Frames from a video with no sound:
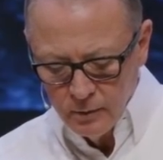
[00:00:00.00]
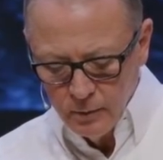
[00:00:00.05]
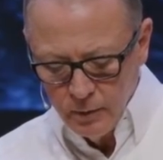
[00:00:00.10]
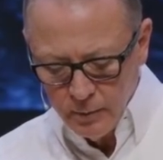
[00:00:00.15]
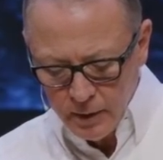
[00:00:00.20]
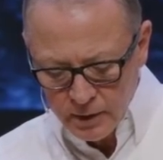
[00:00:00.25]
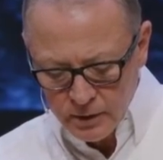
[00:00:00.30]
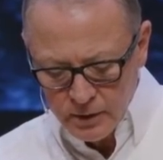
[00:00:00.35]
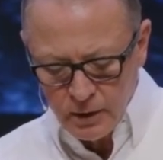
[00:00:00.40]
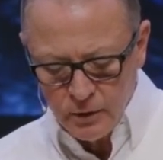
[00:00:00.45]
We
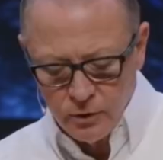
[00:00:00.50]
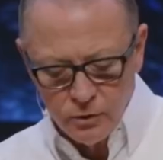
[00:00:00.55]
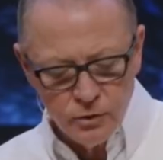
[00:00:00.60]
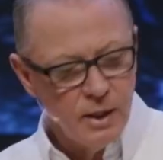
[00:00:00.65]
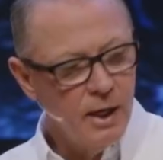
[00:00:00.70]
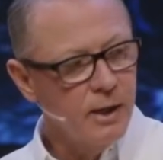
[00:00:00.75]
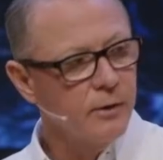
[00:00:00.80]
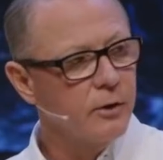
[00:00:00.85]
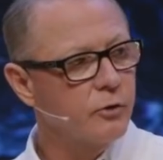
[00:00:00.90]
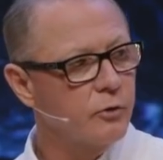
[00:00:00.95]
must
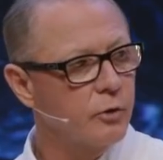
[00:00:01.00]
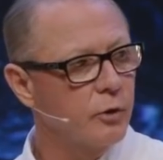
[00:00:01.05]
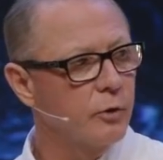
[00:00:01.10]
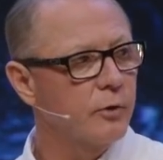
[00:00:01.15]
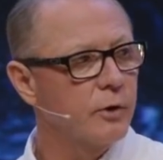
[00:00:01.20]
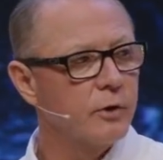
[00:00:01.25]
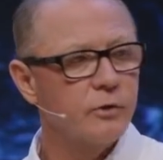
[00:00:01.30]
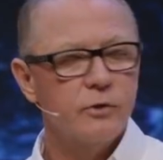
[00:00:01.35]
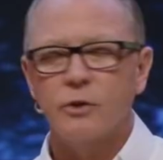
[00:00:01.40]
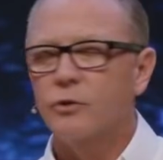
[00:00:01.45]
understand the
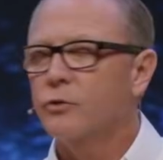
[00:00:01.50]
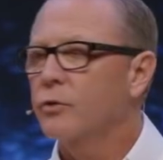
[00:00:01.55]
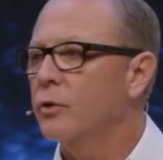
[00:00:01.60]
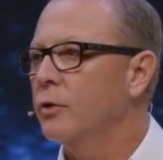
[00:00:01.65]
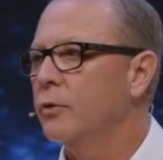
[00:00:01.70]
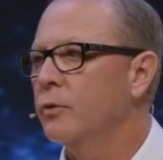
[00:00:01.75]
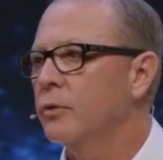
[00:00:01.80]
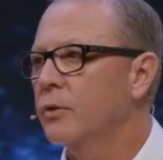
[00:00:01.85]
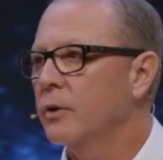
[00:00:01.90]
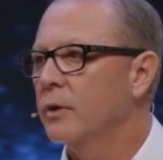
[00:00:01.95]
truth is the
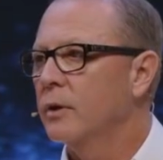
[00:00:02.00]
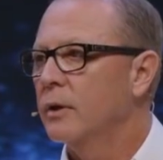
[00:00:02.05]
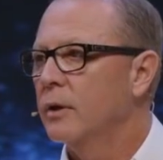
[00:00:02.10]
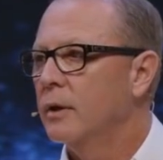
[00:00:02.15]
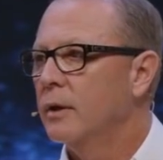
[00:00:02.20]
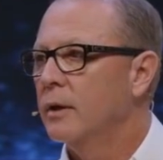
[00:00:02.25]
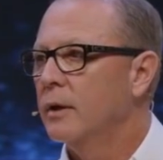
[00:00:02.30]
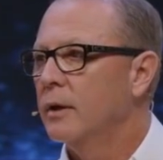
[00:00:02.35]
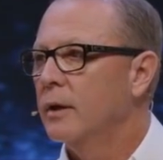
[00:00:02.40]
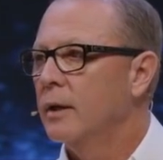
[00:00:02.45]
truth.
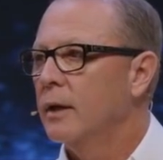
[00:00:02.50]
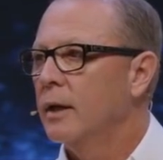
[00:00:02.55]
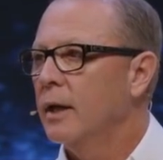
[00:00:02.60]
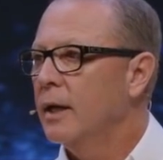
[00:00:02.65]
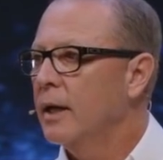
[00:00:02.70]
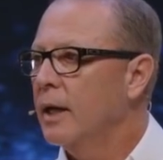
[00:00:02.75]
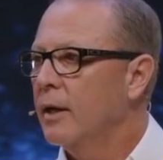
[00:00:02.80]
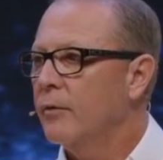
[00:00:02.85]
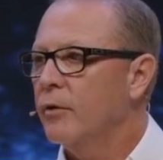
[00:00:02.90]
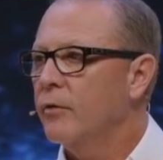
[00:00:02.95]

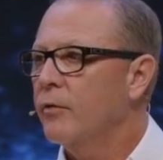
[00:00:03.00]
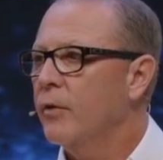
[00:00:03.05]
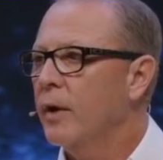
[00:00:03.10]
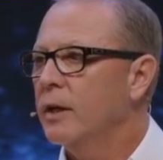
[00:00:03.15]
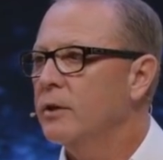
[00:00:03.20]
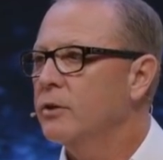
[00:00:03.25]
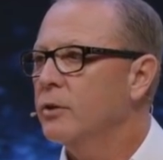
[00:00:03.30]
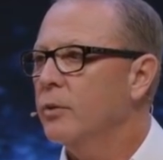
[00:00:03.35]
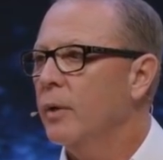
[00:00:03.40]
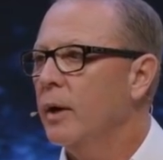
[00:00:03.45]
It never
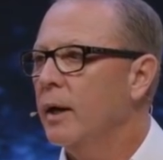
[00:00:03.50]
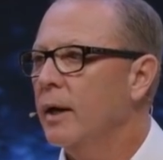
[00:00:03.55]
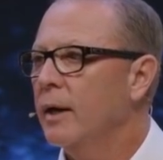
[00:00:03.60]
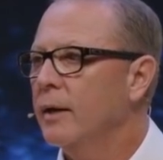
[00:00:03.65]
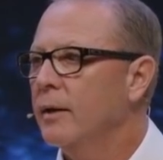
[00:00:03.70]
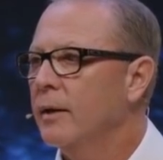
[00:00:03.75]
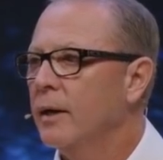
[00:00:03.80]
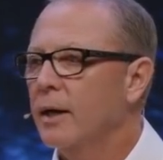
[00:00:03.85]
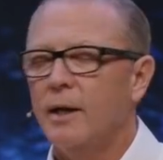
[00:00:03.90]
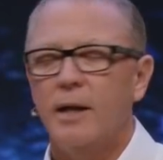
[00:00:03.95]
fades
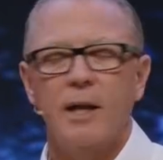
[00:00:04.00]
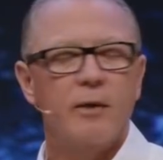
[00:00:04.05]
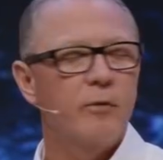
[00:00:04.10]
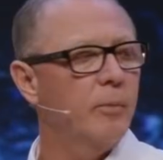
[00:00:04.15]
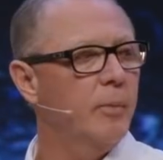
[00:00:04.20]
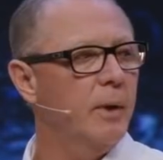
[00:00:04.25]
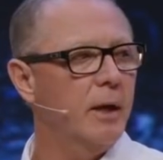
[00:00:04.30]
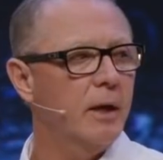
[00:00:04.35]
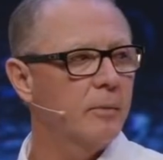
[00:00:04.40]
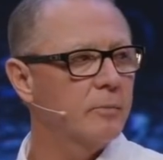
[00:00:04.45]
away. It
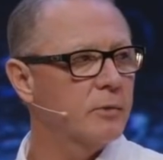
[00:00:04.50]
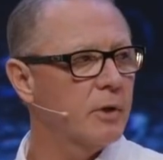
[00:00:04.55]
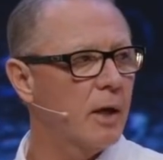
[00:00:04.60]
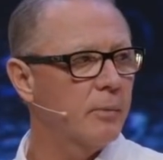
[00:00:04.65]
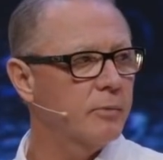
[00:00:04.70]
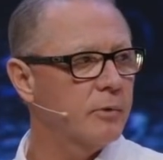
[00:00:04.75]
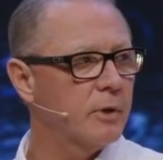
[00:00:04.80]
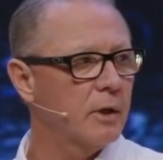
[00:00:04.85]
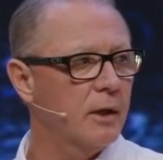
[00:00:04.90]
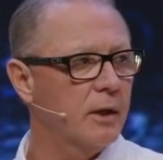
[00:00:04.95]
never becomes
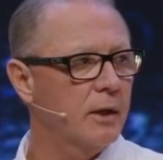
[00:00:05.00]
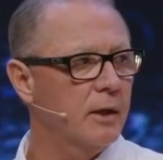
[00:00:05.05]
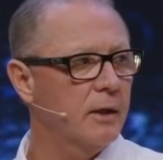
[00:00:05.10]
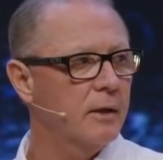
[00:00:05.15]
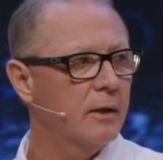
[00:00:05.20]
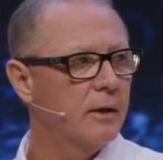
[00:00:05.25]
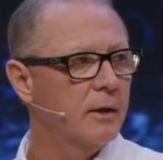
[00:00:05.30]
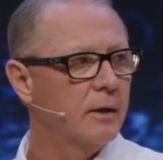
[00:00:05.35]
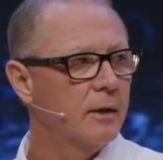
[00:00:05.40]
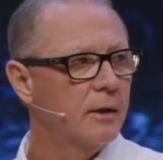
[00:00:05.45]

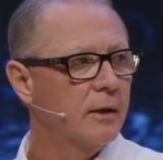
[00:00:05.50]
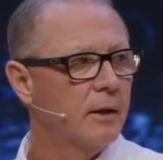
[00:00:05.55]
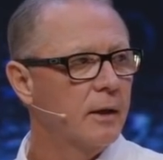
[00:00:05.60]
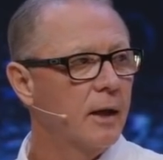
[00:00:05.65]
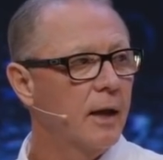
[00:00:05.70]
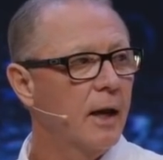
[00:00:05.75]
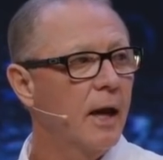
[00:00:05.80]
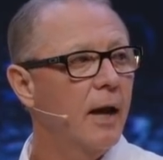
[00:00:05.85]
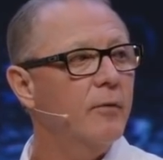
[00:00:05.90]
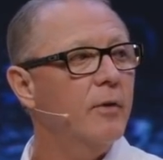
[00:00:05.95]
obsolete.
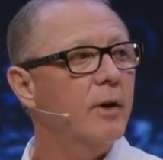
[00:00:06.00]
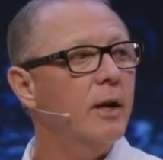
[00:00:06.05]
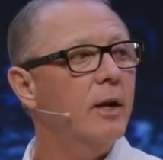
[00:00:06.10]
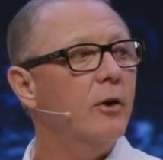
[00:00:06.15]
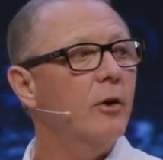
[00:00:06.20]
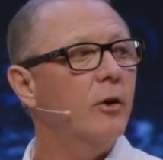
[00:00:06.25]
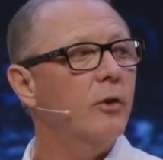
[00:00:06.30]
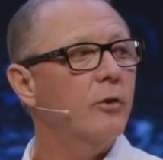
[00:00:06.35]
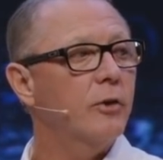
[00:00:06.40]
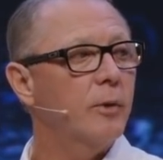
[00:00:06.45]
Heaven
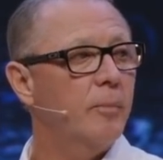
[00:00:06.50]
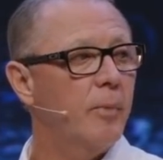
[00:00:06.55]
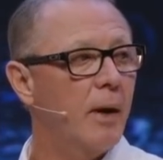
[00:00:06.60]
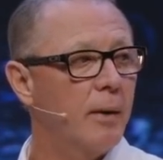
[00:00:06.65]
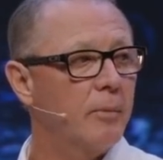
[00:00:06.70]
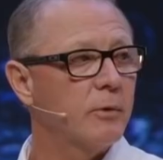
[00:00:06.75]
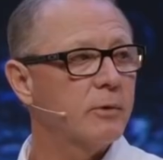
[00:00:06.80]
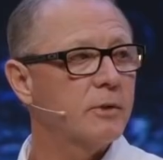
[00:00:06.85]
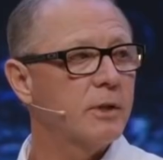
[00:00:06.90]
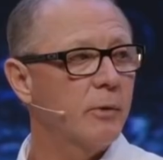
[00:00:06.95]
and earth, the
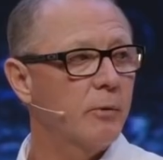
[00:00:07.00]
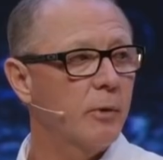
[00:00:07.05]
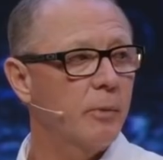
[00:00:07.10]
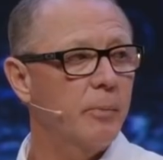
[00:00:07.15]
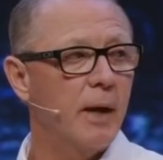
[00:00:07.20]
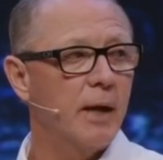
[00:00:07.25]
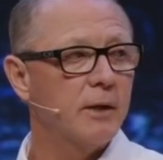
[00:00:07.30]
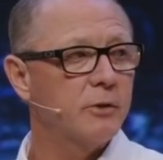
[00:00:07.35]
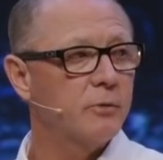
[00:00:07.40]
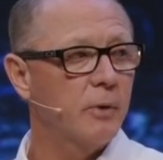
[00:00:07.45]
Bible said, will
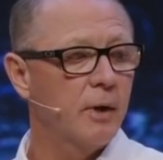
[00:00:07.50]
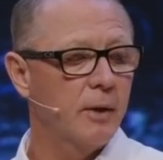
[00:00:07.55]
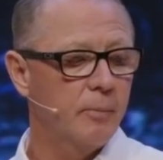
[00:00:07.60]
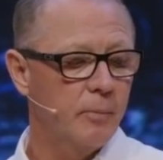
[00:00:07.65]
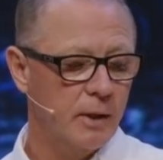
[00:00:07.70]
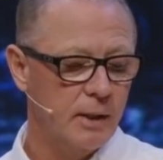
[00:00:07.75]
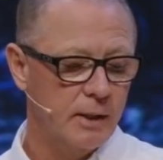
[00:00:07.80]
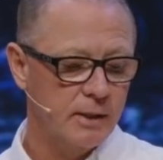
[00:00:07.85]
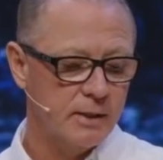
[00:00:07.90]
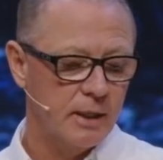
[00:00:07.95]
pass away,
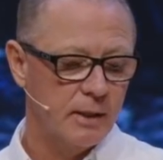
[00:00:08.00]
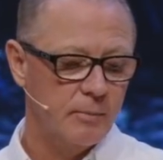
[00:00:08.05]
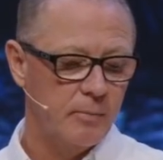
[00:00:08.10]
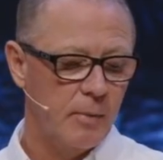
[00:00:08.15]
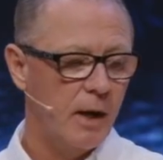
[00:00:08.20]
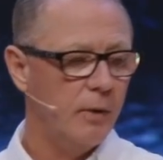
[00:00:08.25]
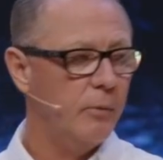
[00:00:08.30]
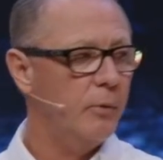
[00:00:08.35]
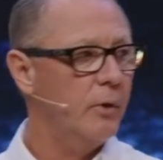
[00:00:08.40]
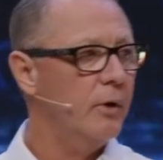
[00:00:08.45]
but he said,
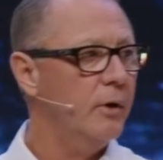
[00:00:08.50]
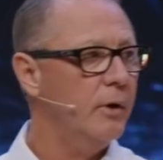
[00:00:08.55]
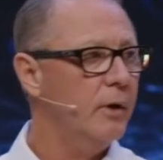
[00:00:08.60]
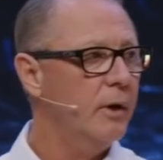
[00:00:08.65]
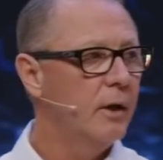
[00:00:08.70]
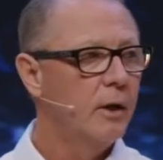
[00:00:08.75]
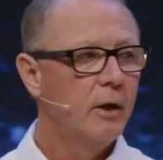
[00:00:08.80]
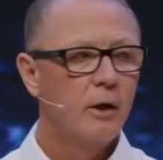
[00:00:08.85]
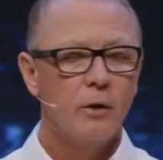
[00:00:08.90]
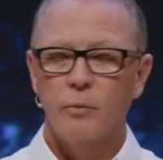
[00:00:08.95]
my word
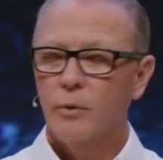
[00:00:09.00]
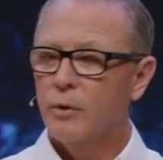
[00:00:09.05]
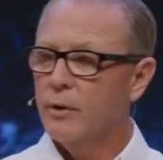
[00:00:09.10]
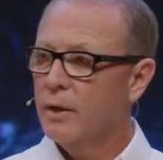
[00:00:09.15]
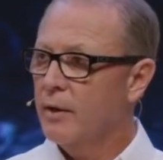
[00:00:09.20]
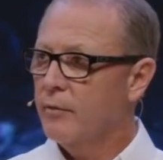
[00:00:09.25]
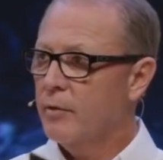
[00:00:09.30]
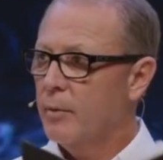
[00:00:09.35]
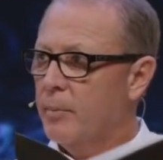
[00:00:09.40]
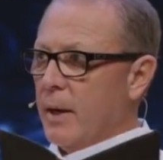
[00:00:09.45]
will
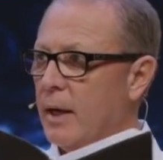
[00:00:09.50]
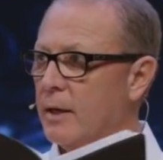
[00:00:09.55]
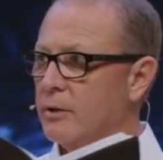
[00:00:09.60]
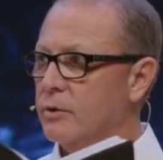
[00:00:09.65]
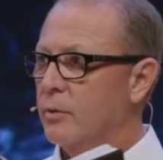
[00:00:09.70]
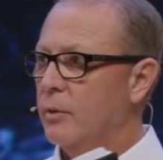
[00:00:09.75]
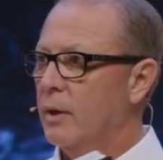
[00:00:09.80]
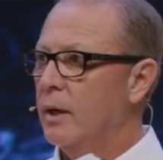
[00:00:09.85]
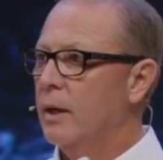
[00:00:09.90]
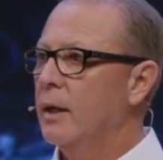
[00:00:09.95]
never
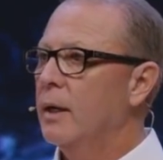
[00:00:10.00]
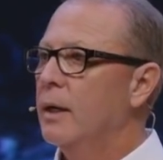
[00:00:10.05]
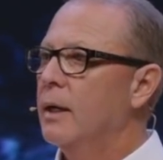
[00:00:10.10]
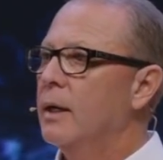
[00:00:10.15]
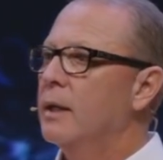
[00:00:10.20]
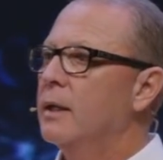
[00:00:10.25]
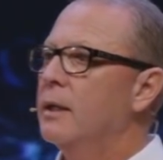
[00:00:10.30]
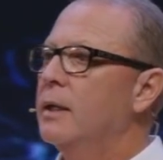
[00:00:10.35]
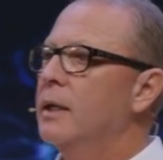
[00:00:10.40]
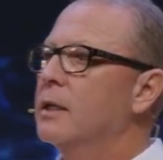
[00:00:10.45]
pass away.
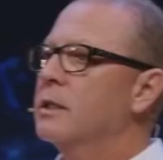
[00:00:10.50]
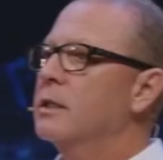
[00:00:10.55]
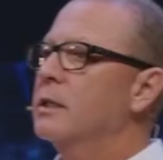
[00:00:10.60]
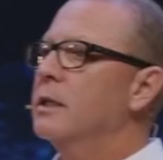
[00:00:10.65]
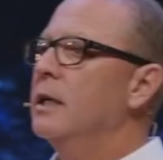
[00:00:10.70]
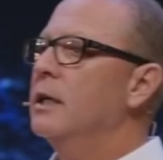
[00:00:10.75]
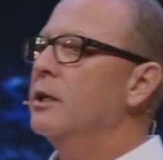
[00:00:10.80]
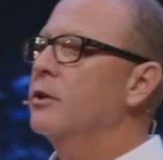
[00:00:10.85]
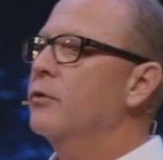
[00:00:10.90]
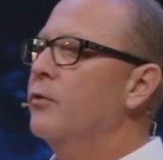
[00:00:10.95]
This
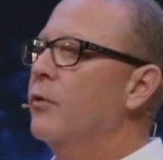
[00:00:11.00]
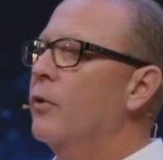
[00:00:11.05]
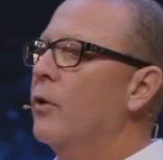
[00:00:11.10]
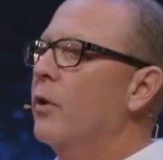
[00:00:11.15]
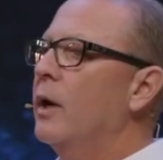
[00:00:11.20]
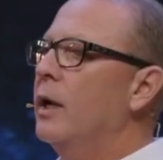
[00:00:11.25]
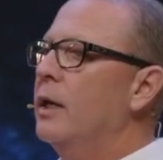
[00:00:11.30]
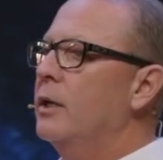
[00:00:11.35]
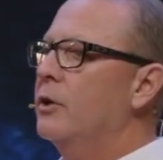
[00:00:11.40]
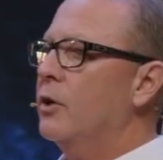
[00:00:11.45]
is
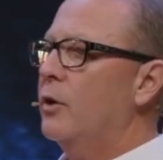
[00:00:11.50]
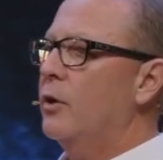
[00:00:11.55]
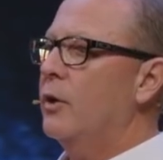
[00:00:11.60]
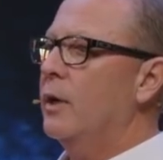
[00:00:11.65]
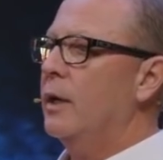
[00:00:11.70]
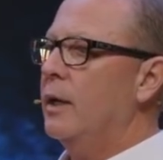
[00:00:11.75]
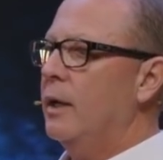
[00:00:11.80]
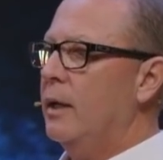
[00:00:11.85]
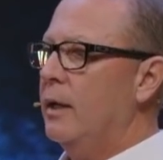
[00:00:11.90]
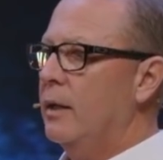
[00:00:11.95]
for
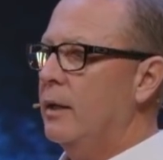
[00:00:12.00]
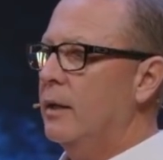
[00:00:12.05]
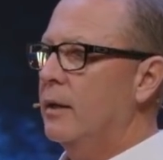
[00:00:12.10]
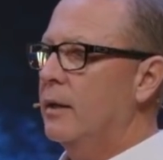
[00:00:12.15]
eternity.